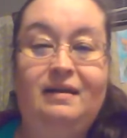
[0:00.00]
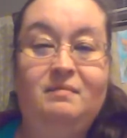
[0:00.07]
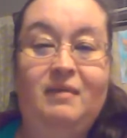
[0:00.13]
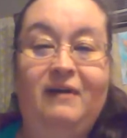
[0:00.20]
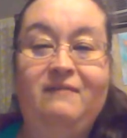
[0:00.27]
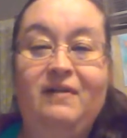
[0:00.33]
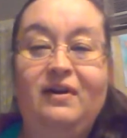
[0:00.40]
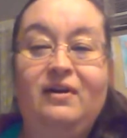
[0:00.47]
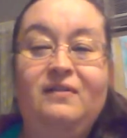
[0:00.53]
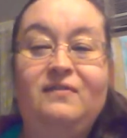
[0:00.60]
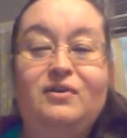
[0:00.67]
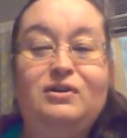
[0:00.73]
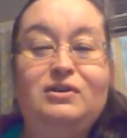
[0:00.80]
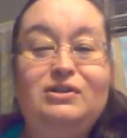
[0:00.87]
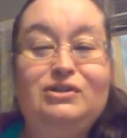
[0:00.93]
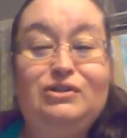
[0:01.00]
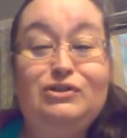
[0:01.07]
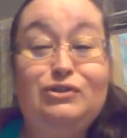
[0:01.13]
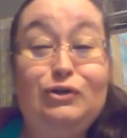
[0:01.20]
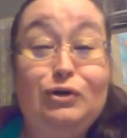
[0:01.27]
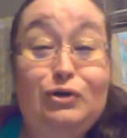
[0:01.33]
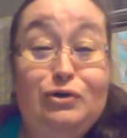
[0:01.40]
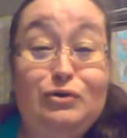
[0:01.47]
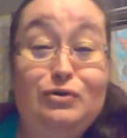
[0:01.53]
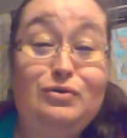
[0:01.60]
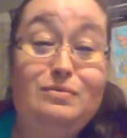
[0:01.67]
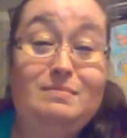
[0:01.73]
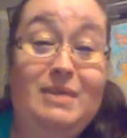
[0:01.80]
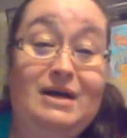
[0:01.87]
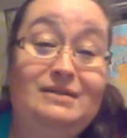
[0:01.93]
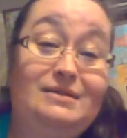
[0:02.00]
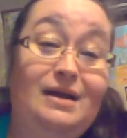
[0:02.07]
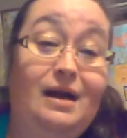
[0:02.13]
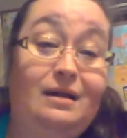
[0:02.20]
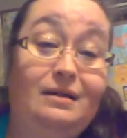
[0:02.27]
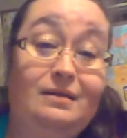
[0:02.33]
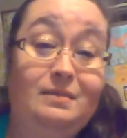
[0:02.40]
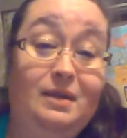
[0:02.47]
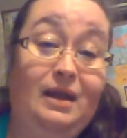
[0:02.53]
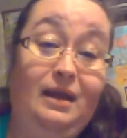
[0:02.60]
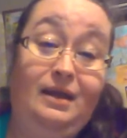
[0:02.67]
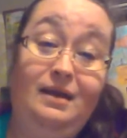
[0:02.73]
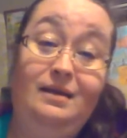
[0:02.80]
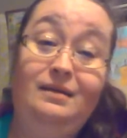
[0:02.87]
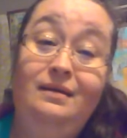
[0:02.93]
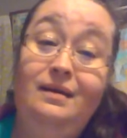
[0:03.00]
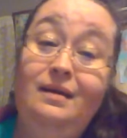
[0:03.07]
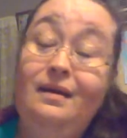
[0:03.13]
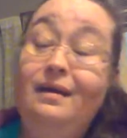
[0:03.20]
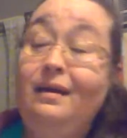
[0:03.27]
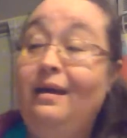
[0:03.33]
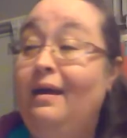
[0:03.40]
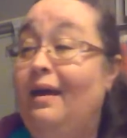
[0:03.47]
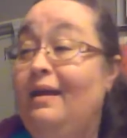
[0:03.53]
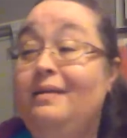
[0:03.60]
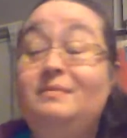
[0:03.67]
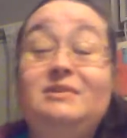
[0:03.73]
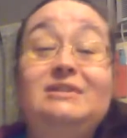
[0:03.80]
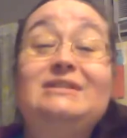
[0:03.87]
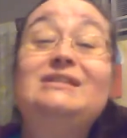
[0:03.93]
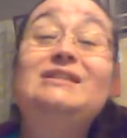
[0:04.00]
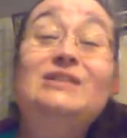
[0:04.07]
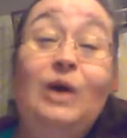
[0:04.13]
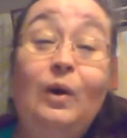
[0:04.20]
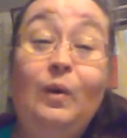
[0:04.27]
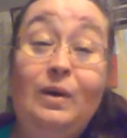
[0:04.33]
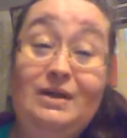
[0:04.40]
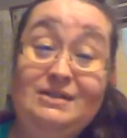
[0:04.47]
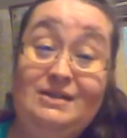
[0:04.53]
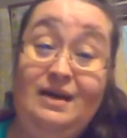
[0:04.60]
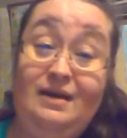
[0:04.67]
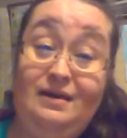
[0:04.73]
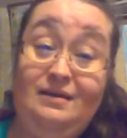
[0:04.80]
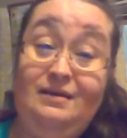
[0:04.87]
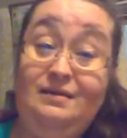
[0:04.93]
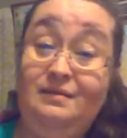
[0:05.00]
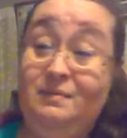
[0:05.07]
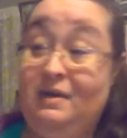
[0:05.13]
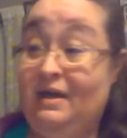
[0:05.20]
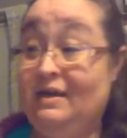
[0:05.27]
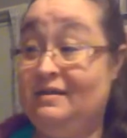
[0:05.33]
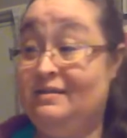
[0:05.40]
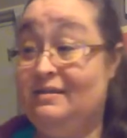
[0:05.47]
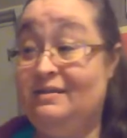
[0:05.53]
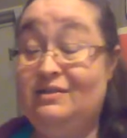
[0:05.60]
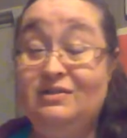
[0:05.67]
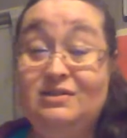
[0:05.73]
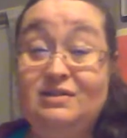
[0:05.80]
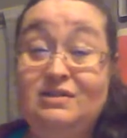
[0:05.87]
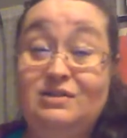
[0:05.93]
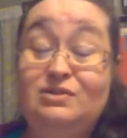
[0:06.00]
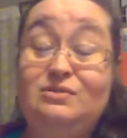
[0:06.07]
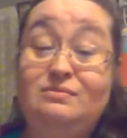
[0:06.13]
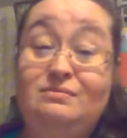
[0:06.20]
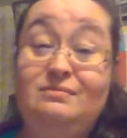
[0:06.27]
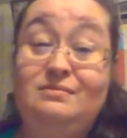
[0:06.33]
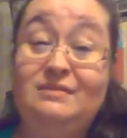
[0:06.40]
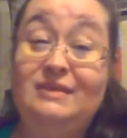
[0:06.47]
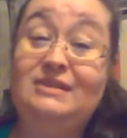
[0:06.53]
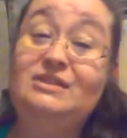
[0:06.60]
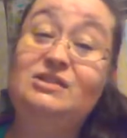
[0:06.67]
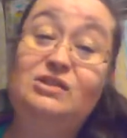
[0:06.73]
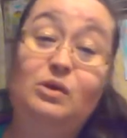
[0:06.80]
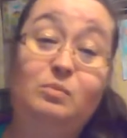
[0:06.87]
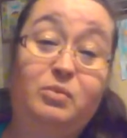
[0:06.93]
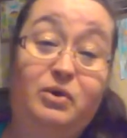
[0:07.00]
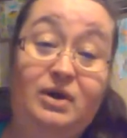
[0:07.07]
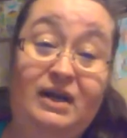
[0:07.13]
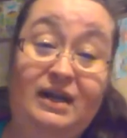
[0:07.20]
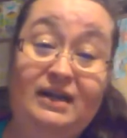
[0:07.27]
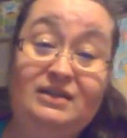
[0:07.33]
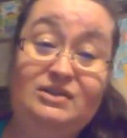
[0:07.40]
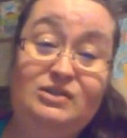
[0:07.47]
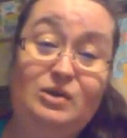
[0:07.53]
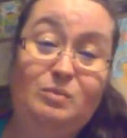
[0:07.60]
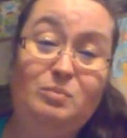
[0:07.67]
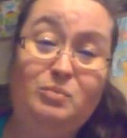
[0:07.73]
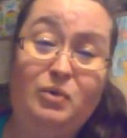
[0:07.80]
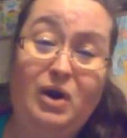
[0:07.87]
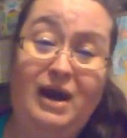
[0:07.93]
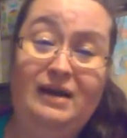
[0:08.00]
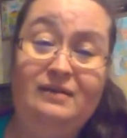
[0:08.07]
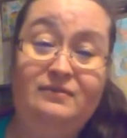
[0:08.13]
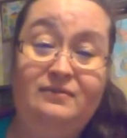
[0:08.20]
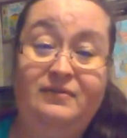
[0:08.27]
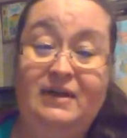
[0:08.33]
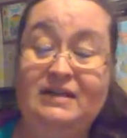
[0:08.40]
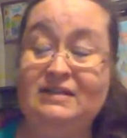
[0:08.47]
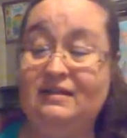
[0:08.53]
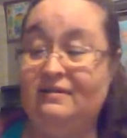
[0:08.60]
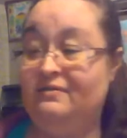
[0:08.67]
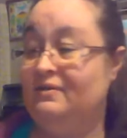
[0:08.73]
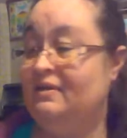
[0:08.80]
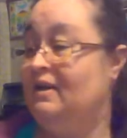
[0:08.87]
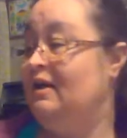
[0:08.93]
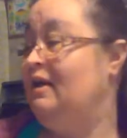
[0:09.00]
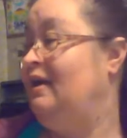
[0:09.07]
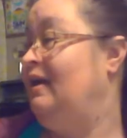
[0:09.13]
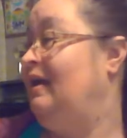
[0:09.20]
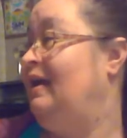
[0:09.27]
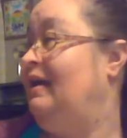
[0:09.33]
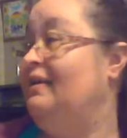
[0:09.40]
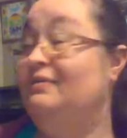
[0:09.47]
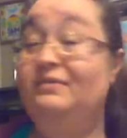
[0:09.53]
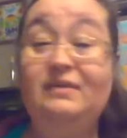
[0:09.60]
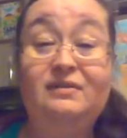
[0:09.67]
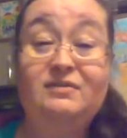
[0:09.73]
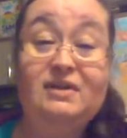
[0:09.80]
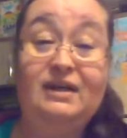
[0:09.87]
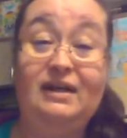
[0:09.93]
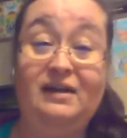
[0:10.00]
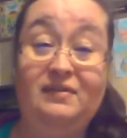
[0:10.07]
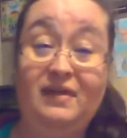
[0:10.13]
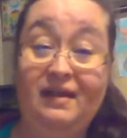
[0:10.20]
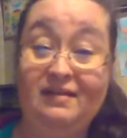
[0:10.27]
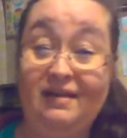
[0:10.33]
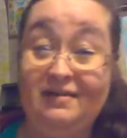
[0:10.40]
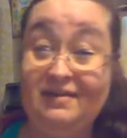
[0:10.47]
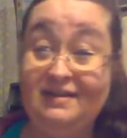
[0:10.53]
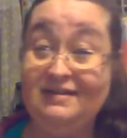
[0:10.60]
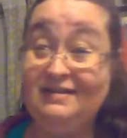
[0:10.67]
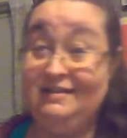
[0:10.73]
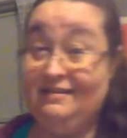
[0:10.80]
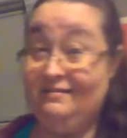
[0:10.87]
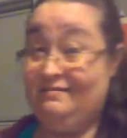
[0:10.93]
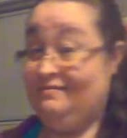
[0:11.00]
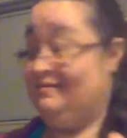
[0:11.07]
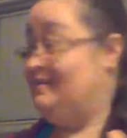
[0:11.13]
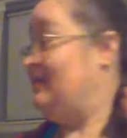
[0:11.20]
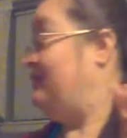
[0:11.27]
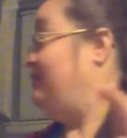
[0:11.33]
My very first circle mandala blanket. And I'm just so excited because it's so pretty. It's so bright and festive. And I've never done anything like this. So.